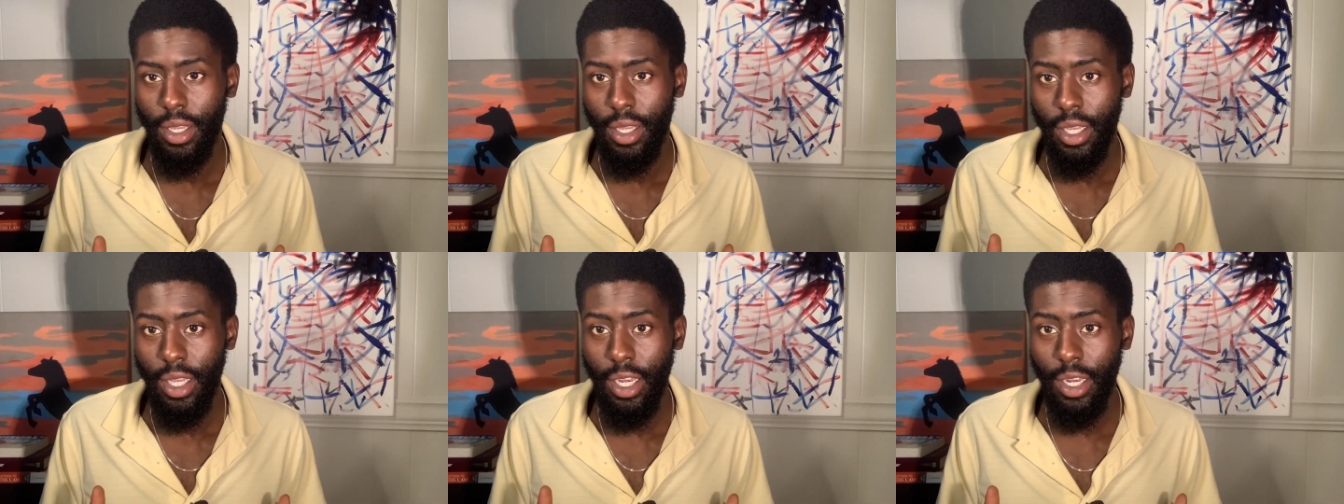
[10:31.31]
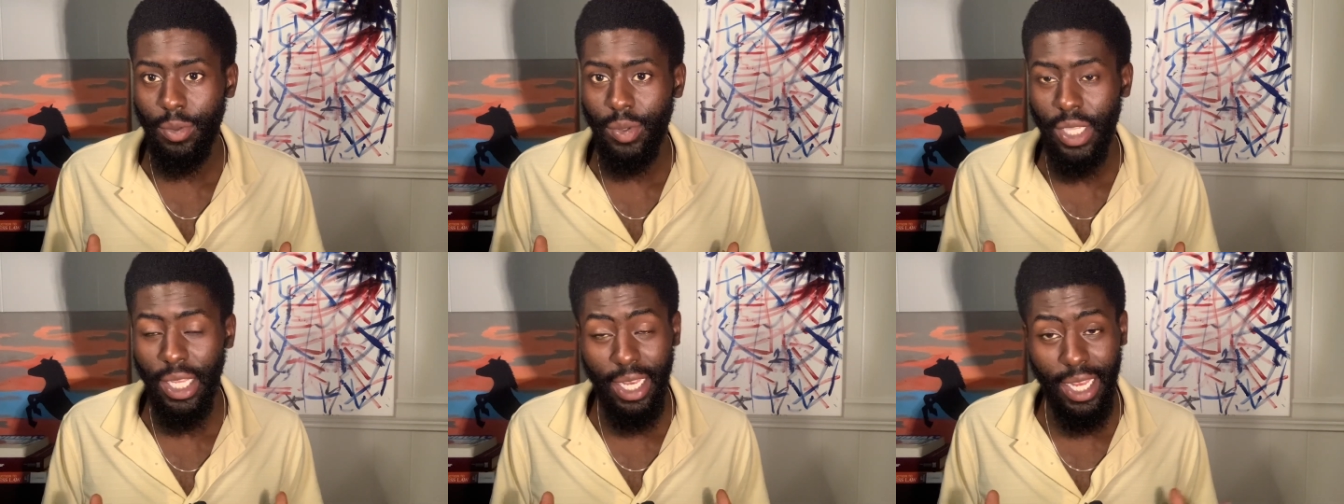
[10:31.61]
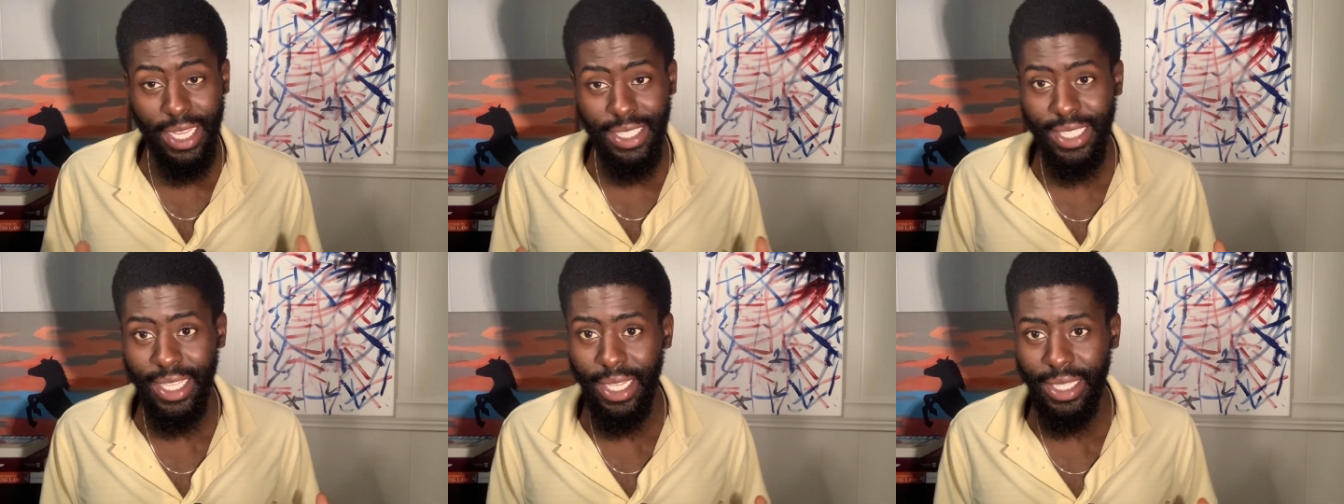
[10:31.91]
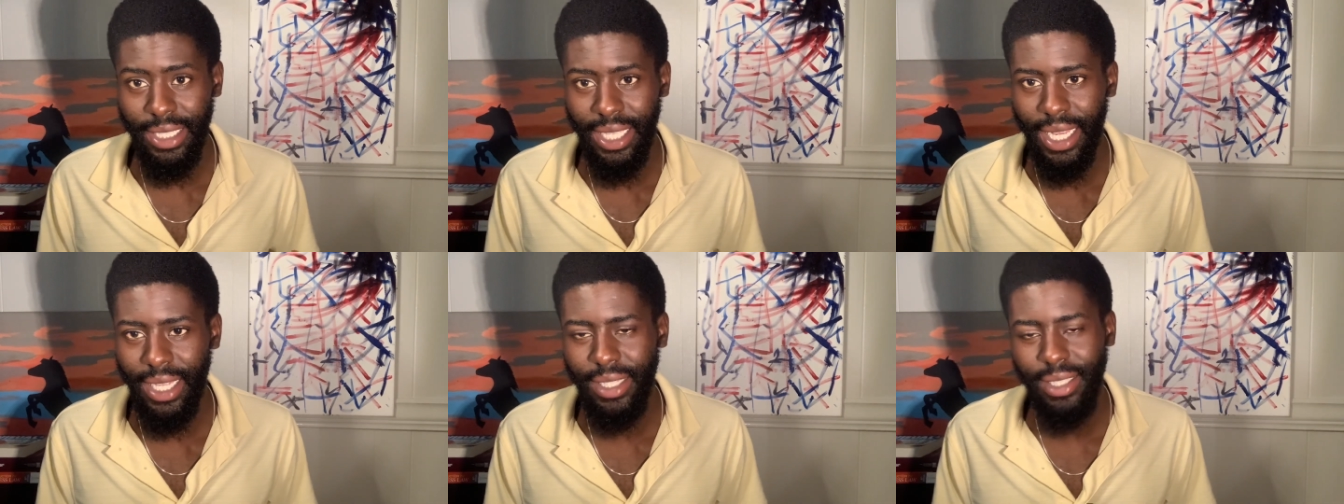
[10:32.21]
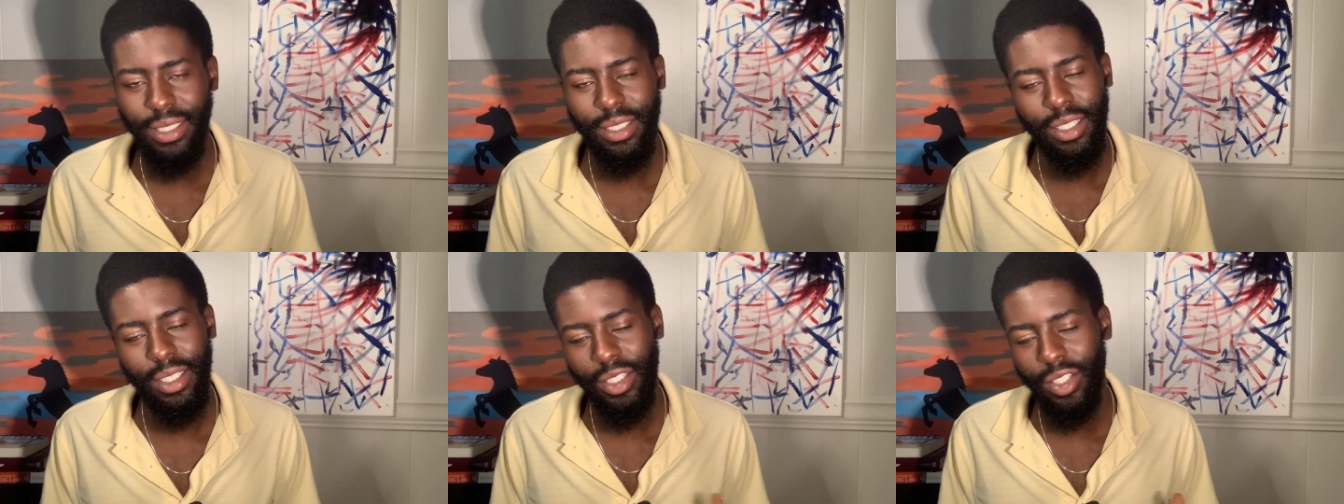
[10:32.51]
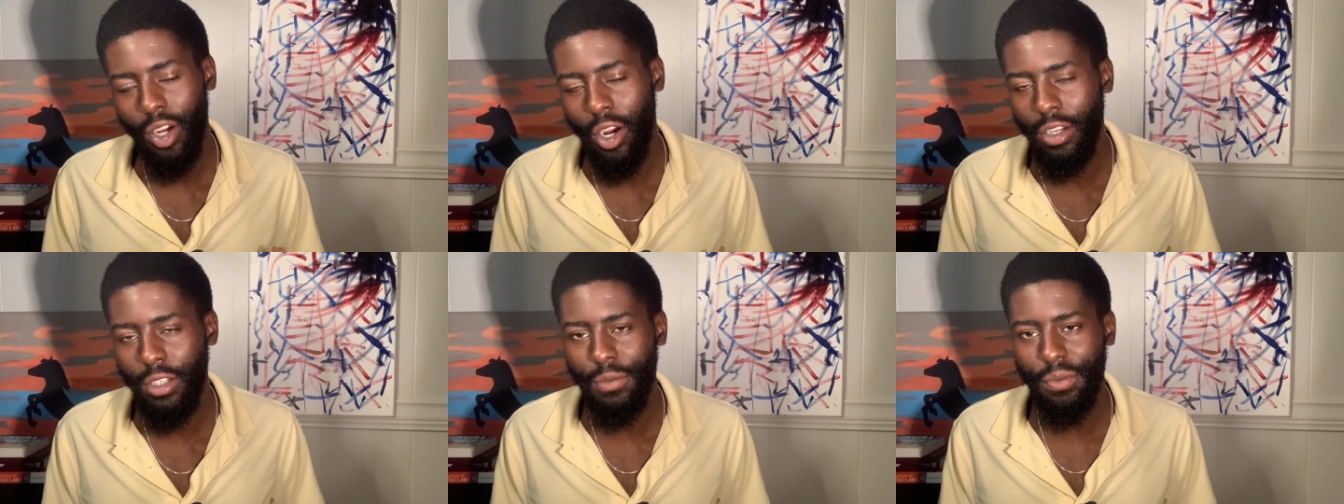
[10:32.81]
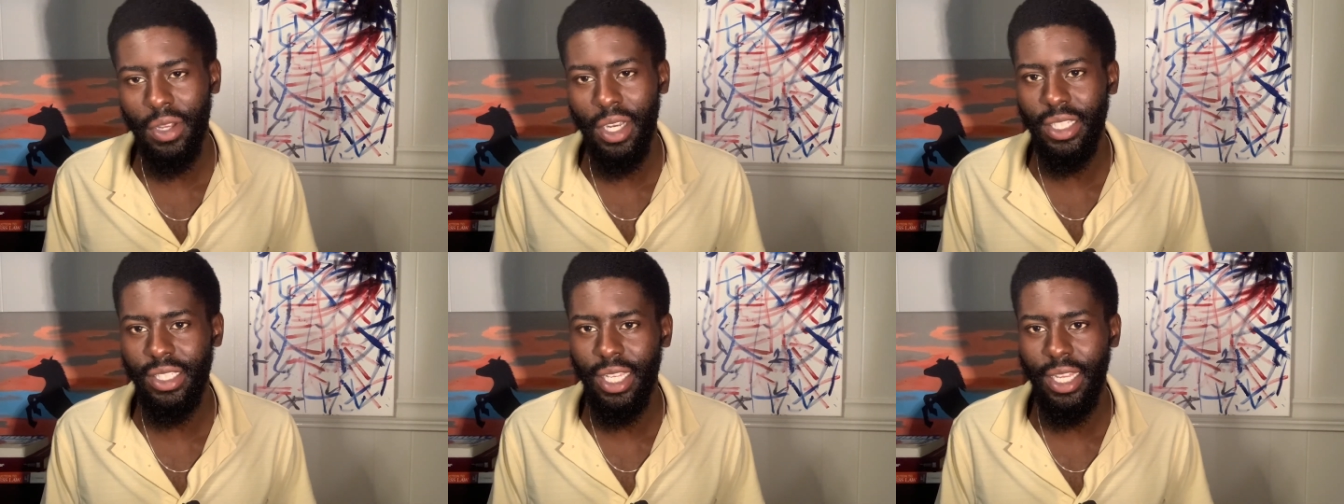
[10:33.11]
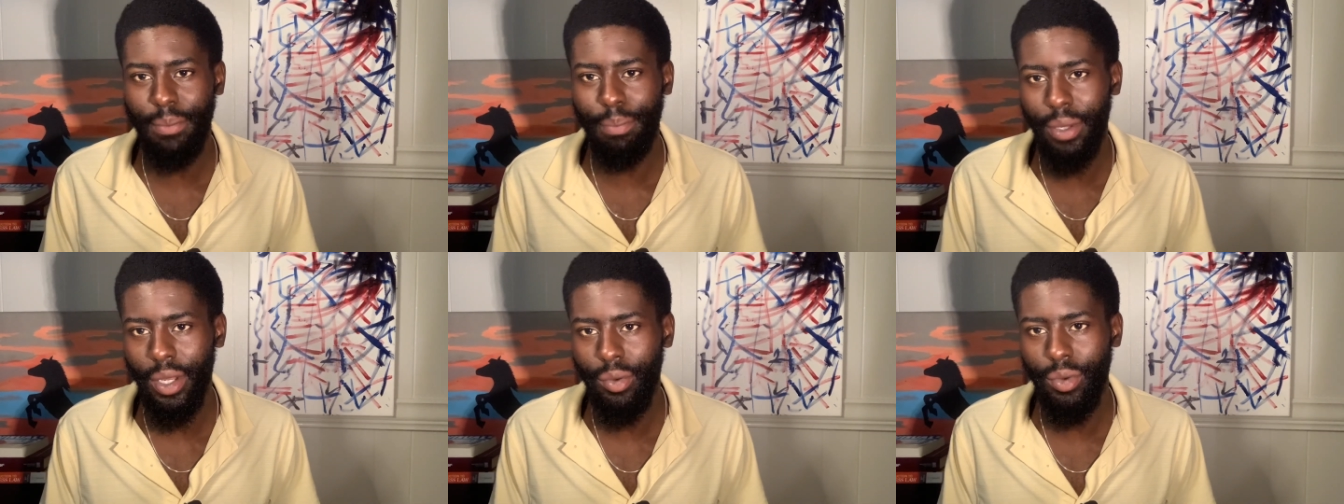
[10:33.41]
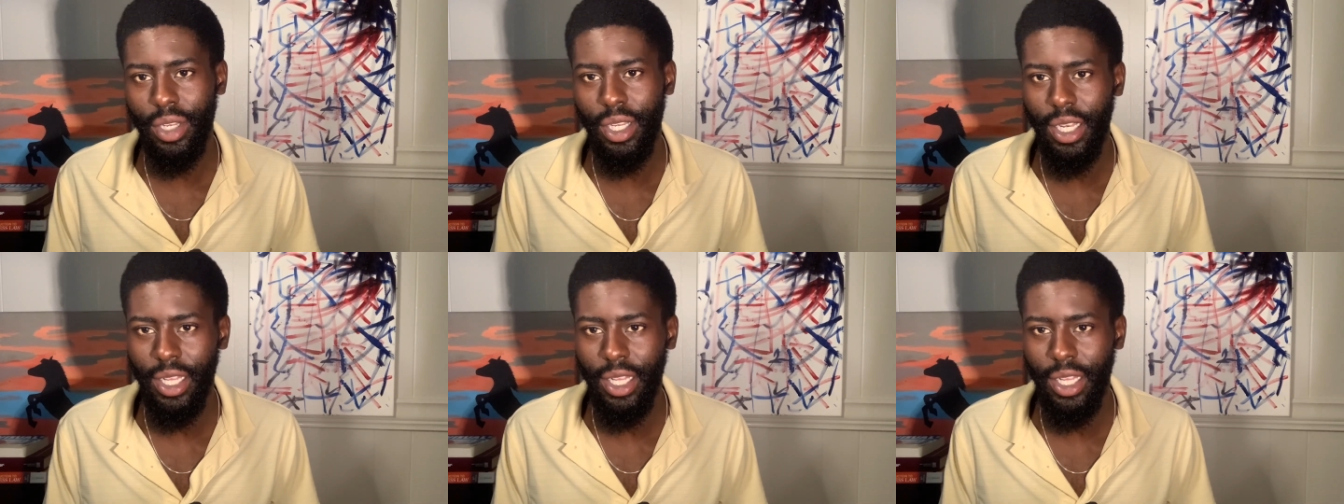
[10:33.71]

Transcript: You know what I'm saying? Like I said, at 10s, it's hard to find a 10 period,